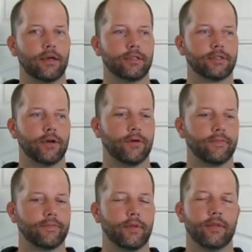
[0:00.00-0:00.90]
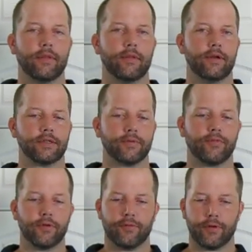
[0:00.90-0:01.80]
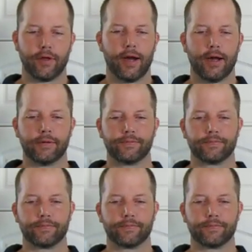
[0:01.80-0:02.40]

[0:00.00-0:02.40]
So there's some food for thought.